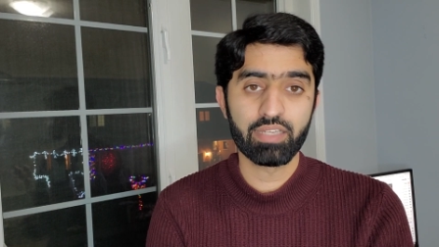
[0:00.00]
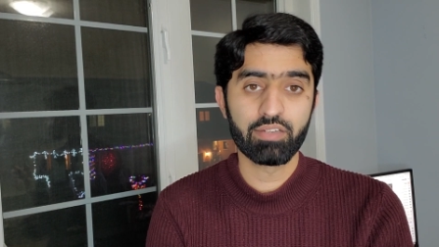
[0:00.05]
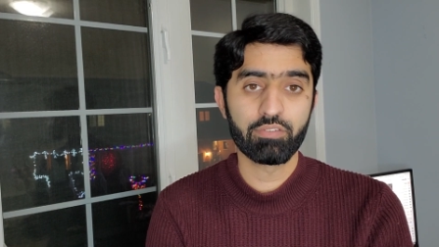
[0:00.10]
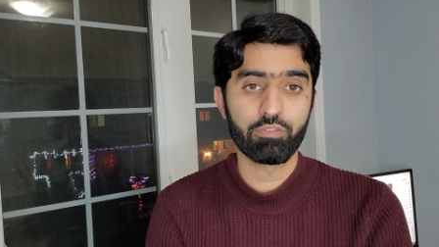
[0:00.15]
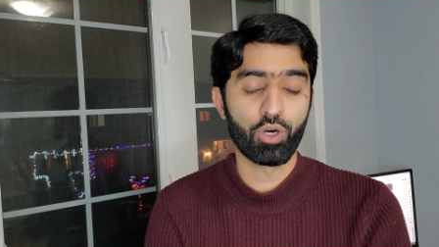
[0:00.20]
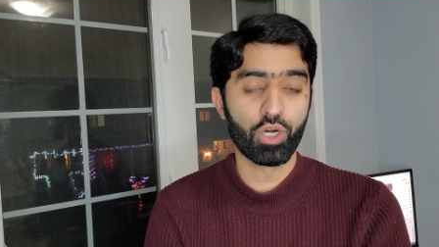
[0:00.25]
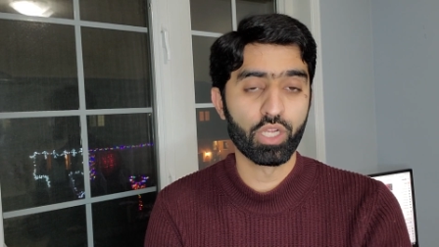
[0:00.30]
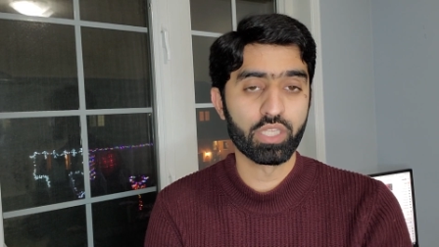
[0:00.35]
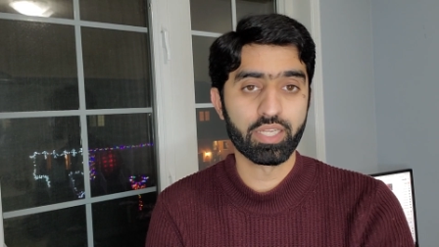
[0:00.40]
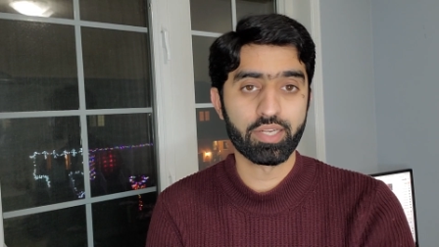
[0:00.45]
have
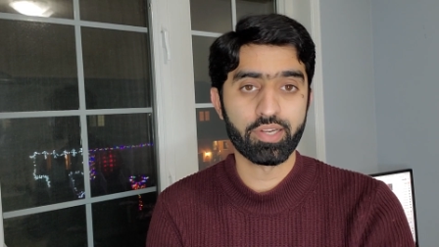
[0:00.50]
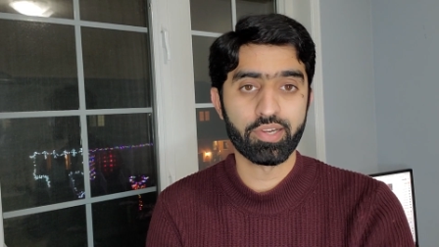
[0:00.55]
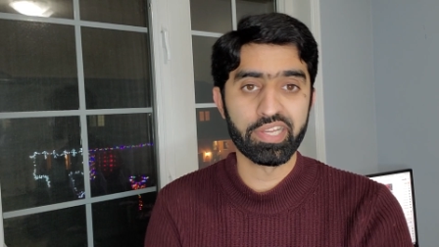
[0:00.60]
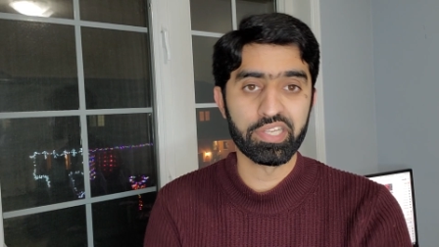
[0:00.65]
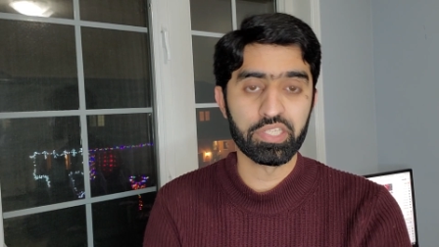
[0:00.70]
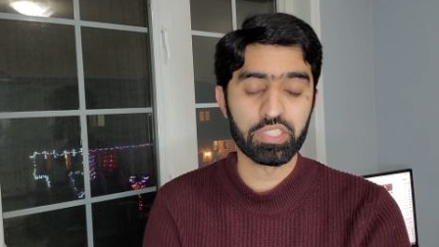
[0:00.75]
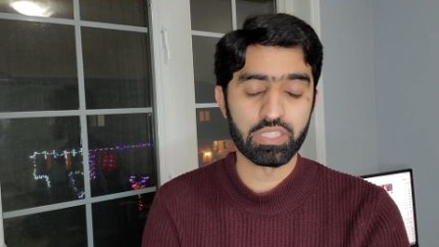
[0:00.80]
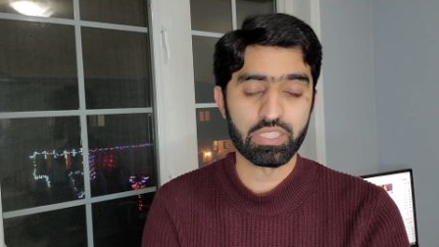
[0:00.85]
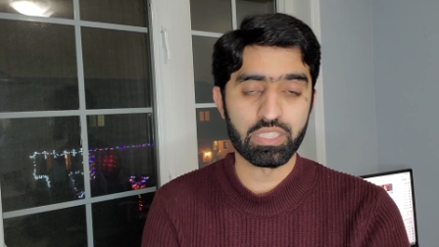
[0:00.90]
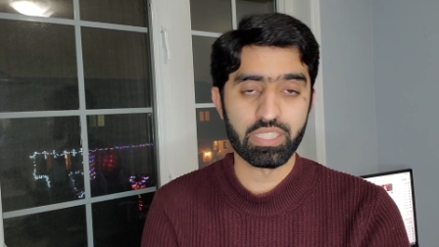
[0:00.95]
all the
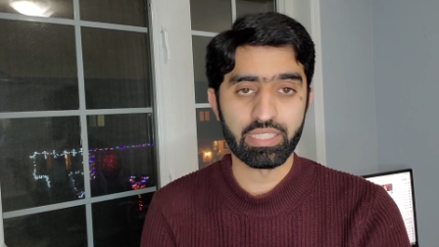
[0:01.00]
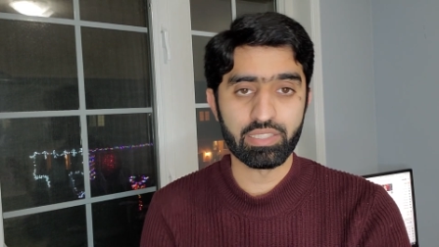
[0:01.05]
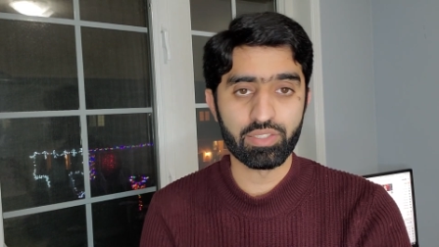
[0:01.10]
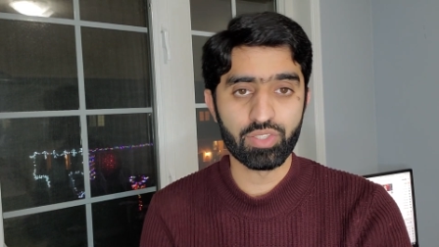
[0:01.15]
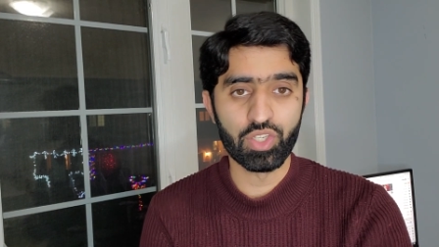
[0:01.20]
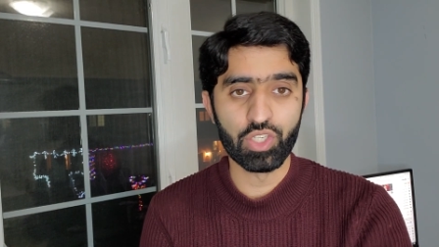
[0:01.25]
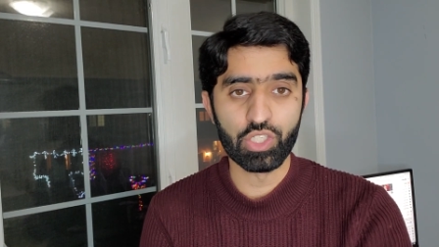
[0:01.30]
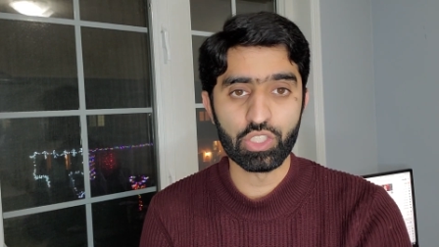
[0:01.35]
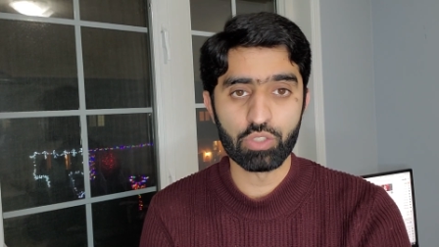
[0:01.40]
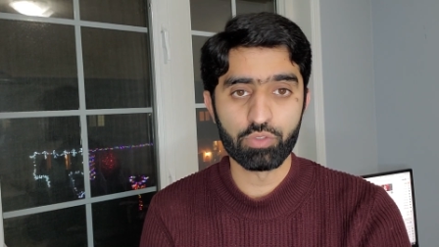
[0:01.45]
credentials like
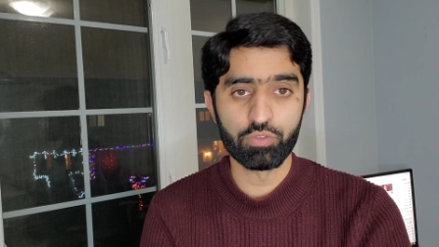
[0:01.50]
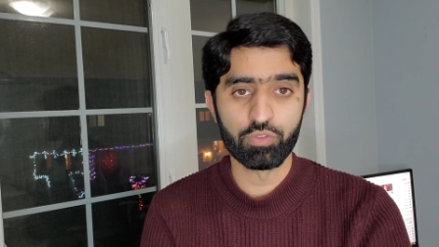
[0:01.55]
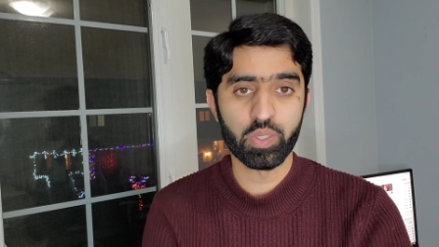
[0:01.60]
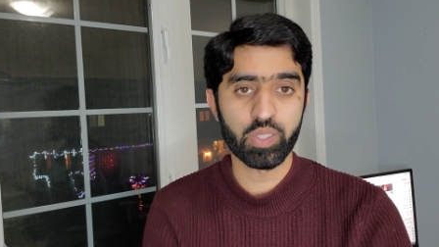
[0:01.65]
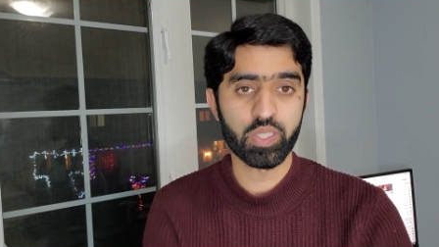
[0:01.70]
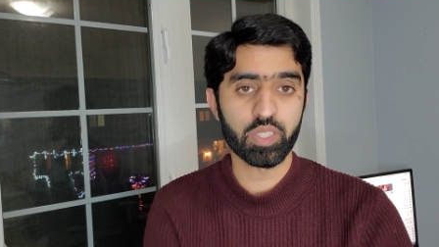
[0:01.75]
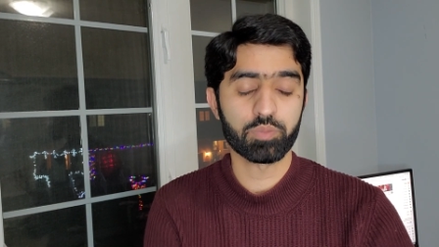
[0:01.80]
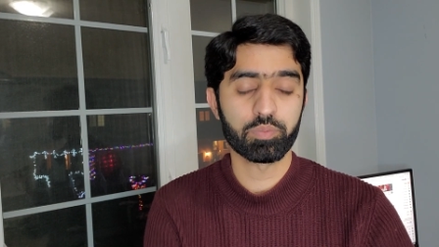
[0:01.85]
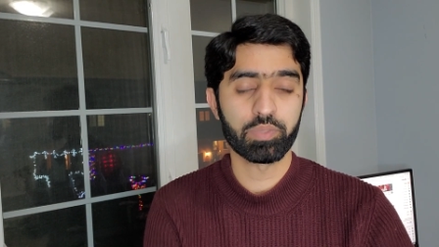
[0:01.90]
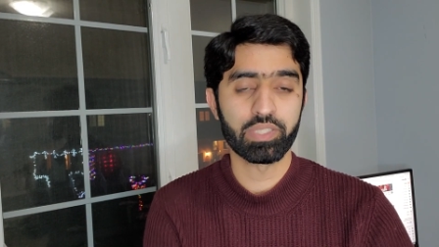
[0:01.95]
three years of
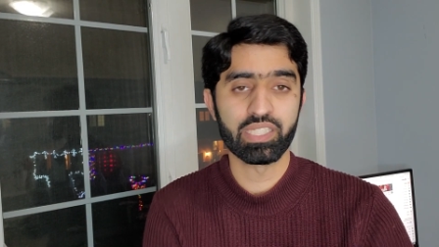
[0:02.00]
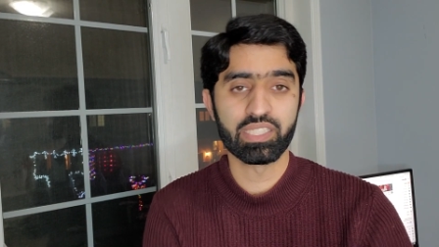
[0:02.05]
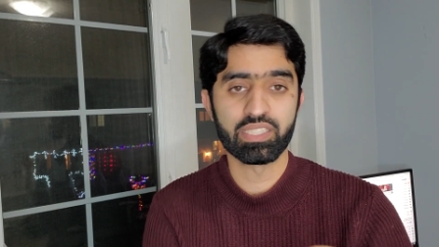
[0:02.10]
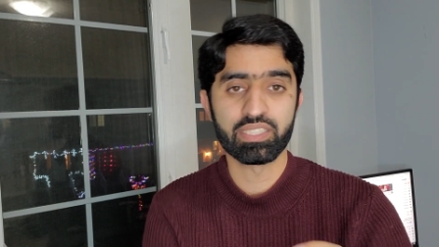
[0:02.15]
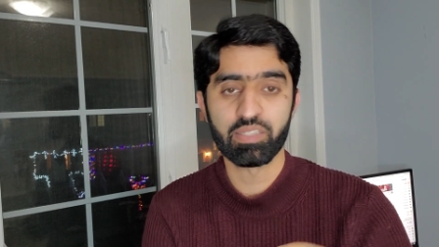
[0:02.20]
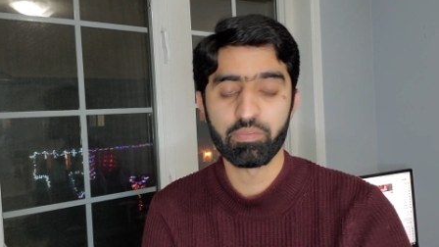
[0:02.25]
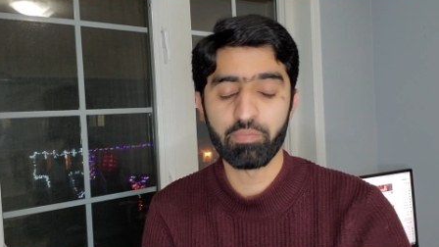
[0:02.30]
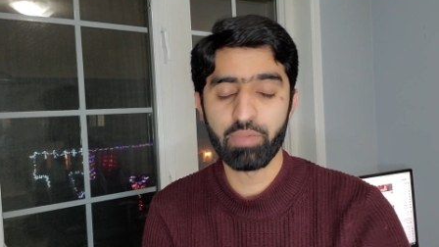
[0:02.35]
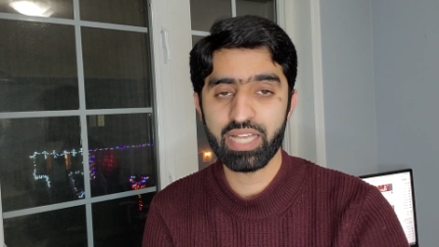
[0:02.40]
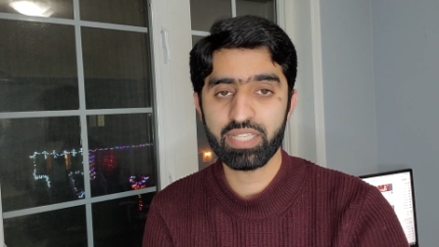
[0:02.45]
work
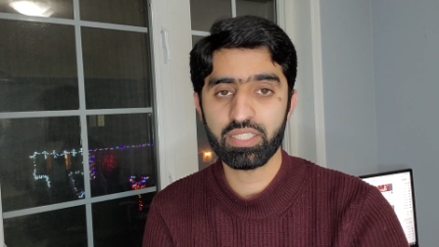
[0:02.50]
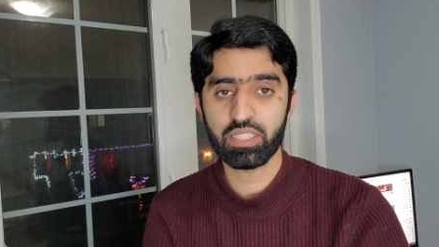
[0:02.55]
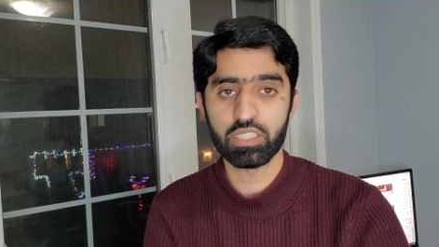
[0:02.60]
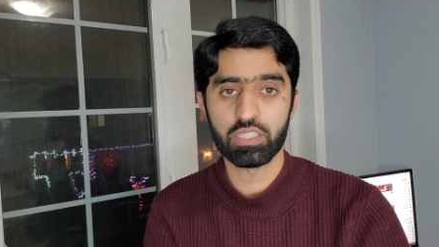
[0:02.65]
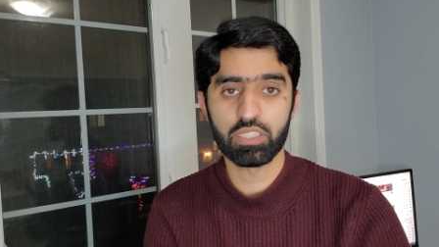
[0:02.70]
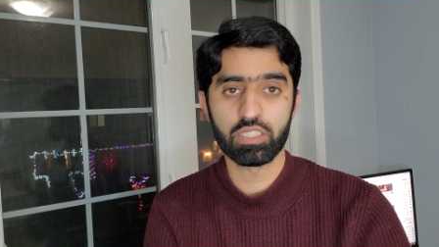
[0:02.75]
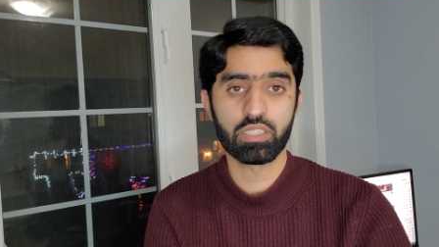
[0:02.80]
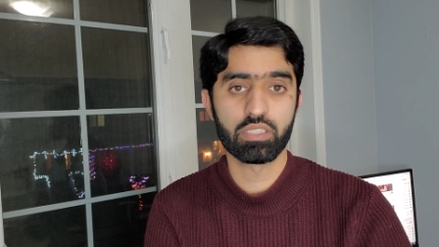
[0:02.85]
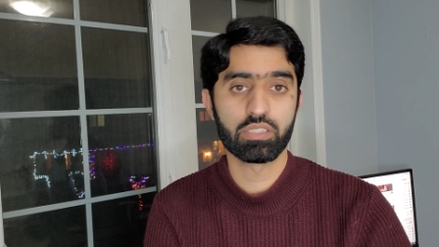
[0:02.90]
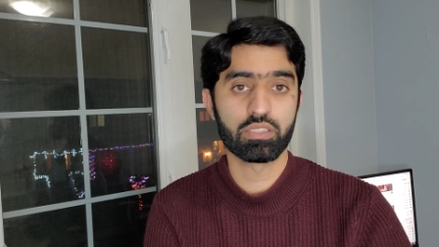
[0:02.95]
experience, a
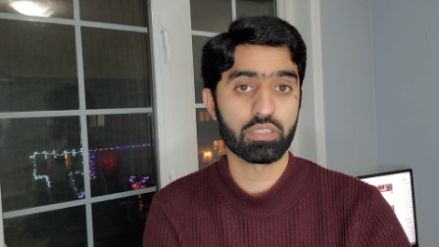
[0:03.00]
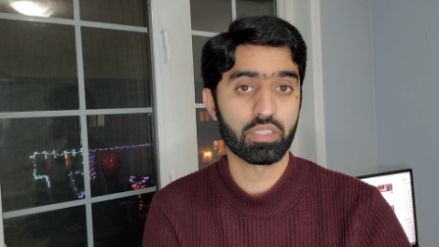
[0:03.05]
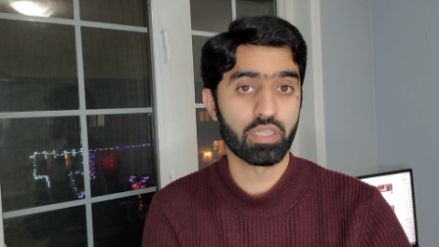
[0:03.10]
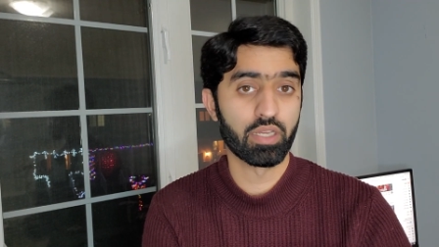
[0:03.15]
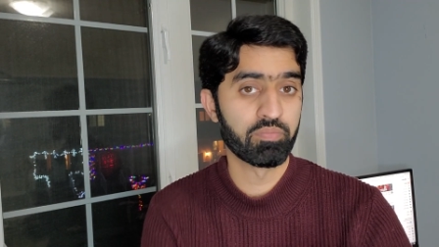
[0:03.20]
master's,